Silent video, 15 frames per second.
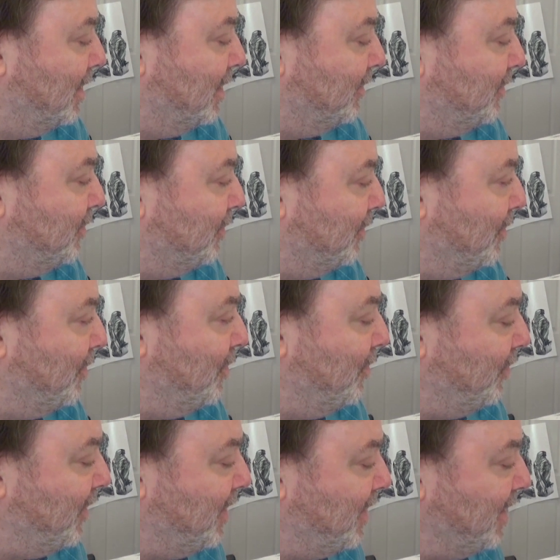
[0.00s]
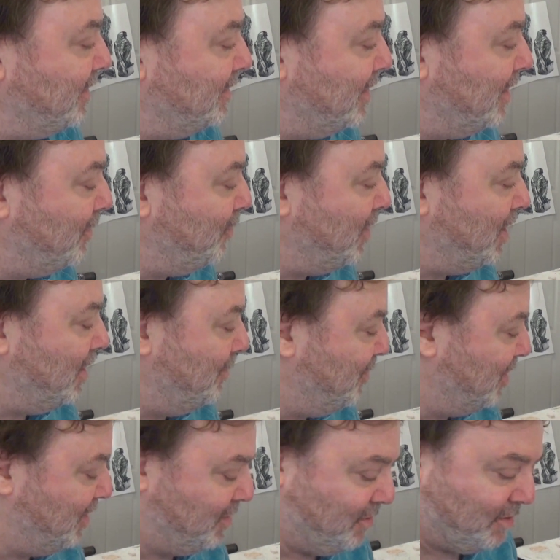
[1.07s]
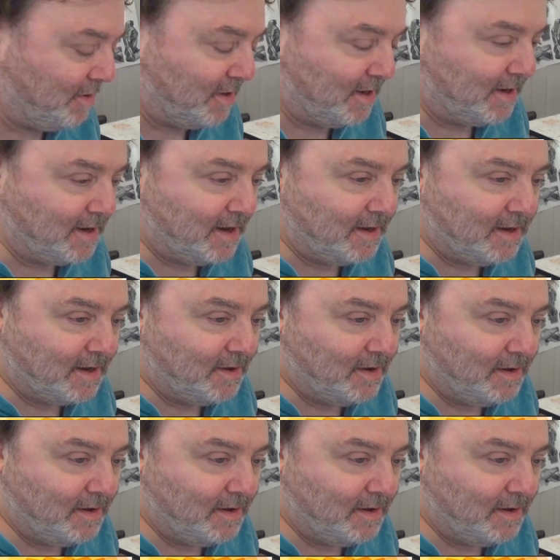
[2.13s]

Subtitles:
to then I said, well, I'm going to do it like I did